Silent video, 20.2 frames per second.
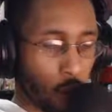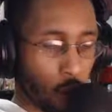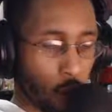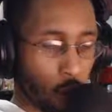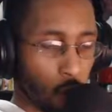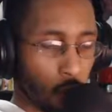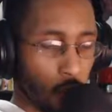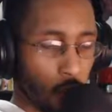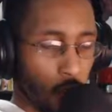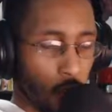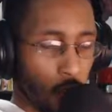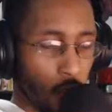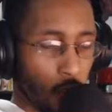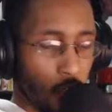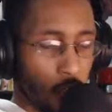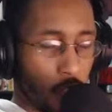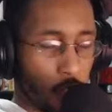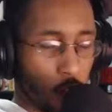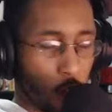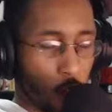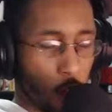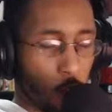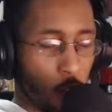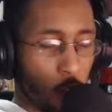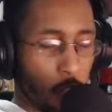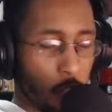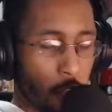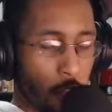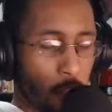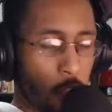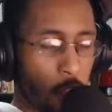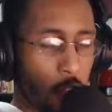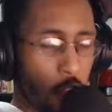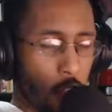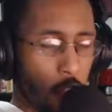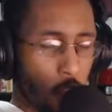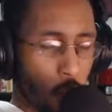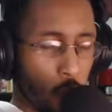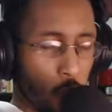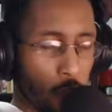well, if
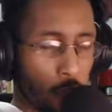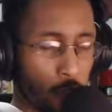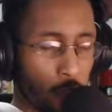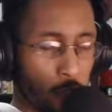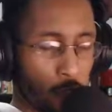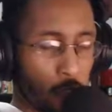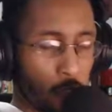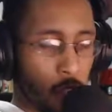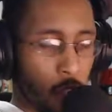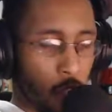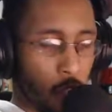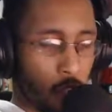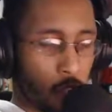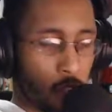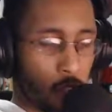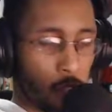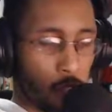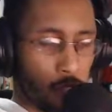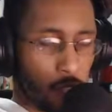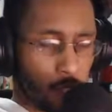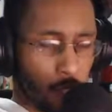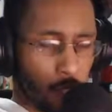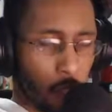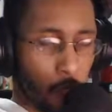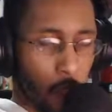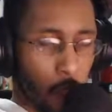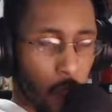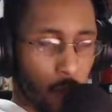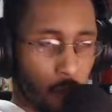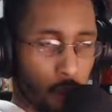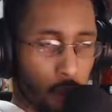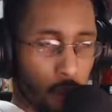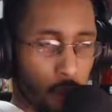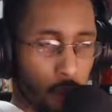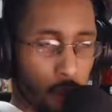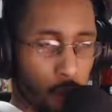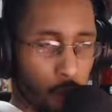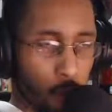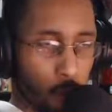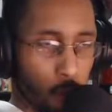this is, I know it's gonna bother you,
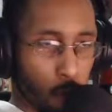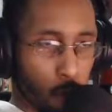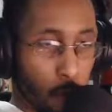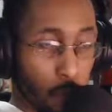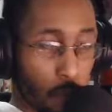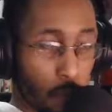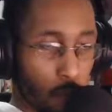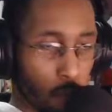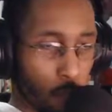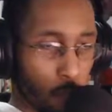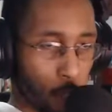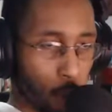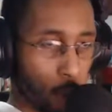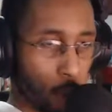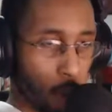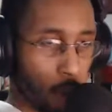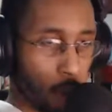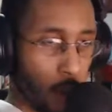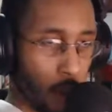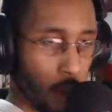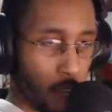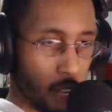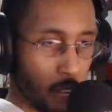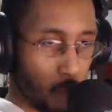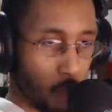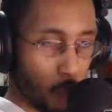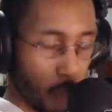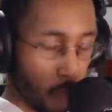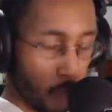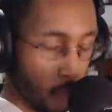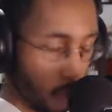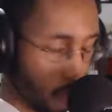but let's move on anyway.